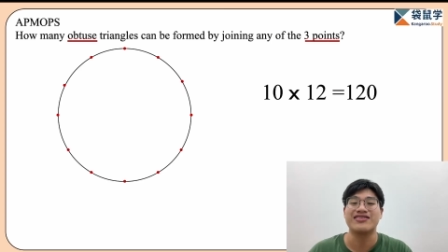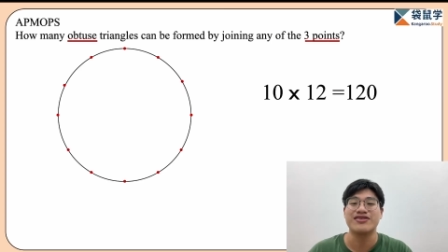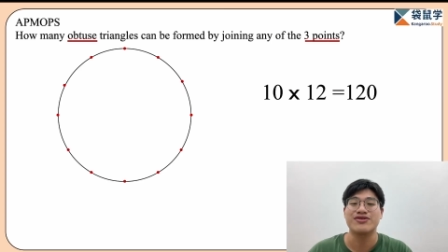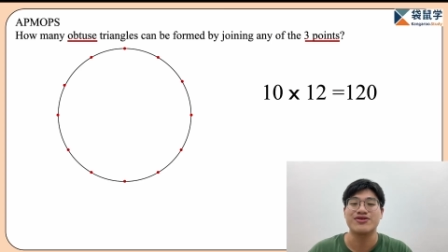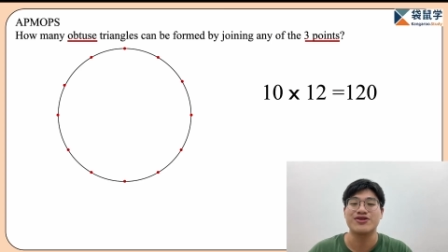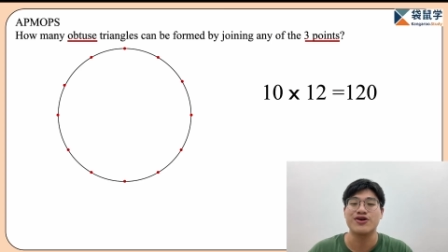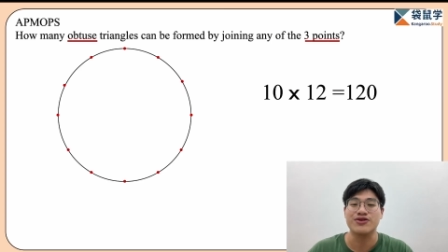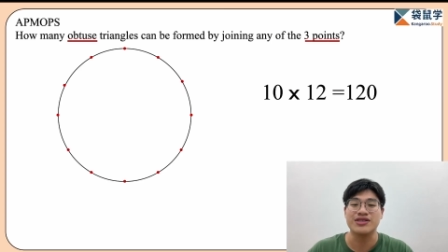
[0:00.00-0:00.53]
to
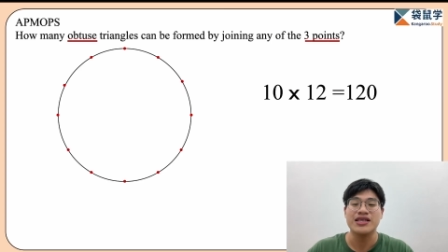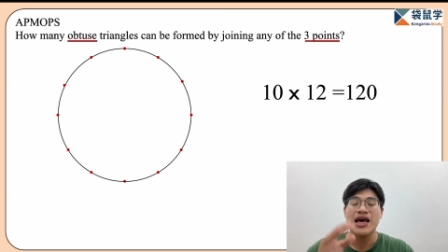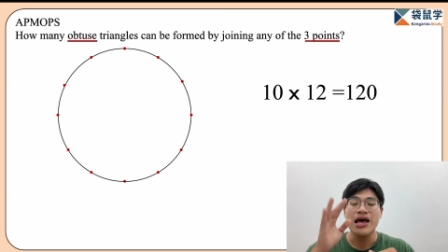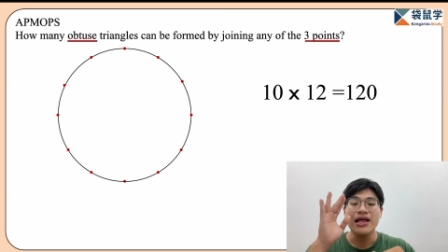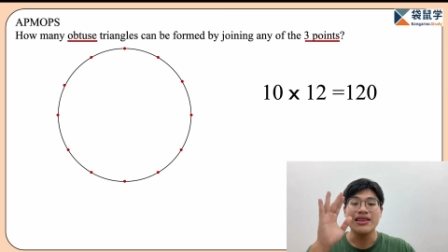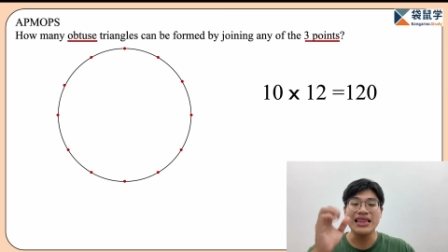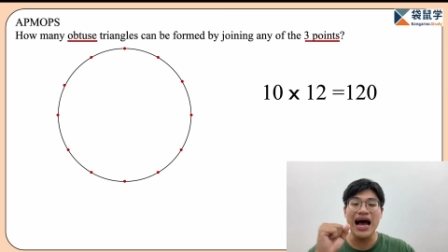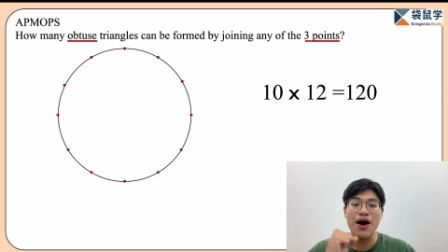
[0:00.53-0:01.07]
use.
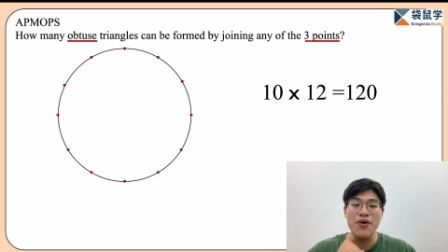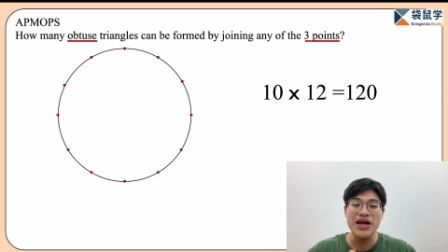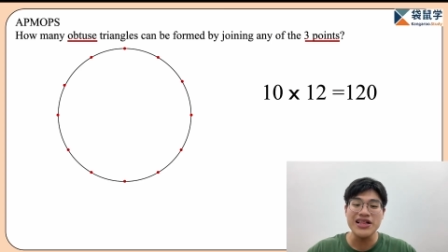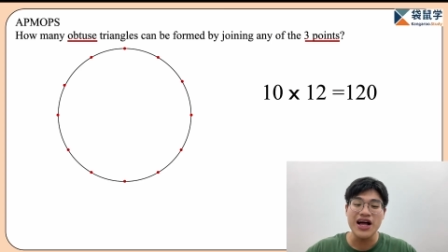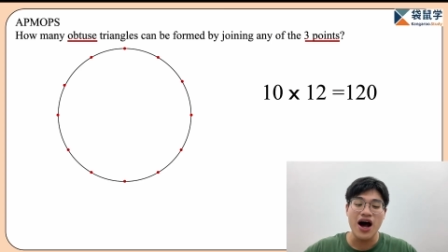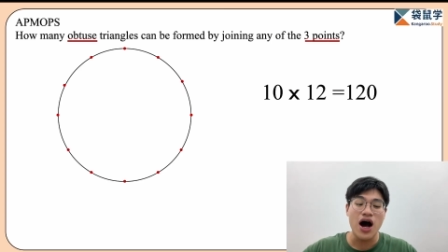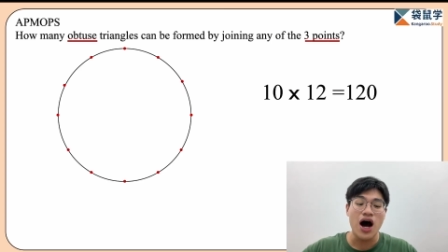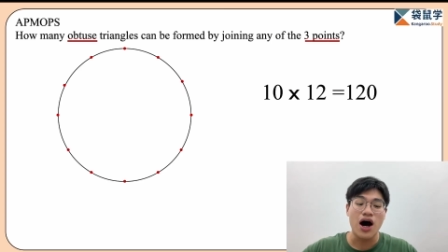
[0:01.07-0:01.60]
Now we
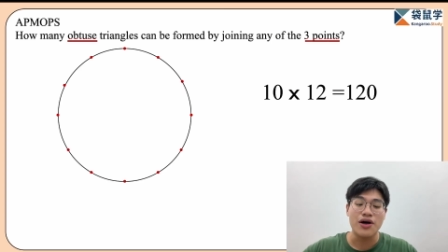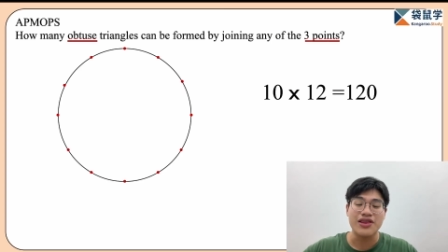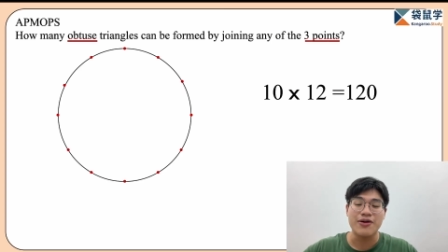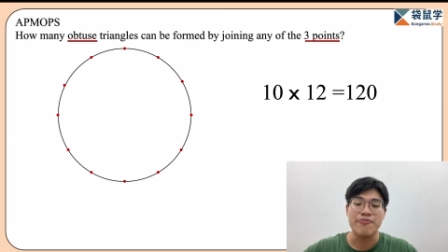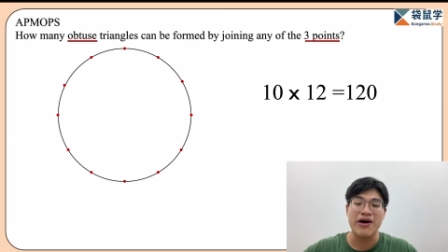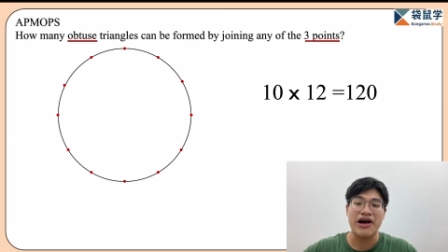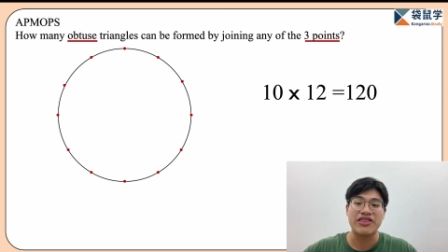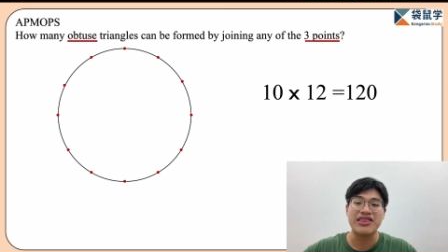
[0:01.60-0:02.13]
know all the
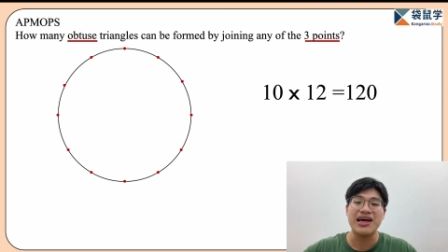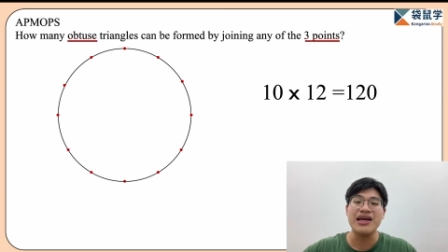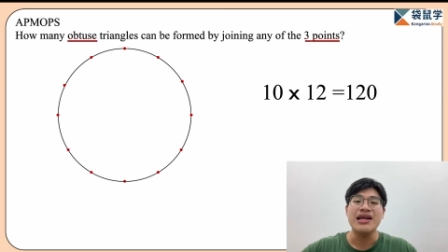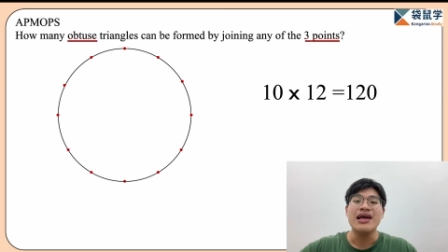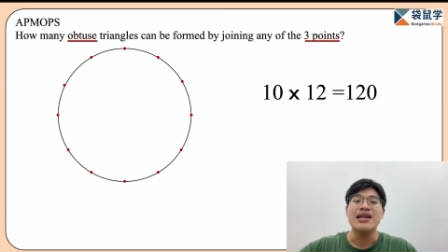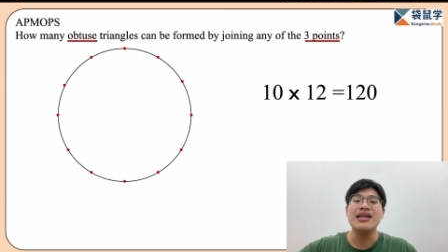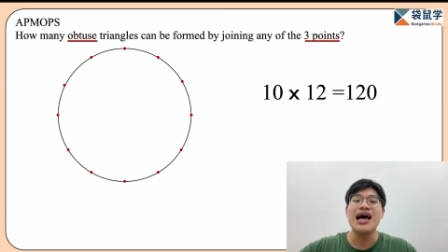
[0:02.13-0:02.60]
methods.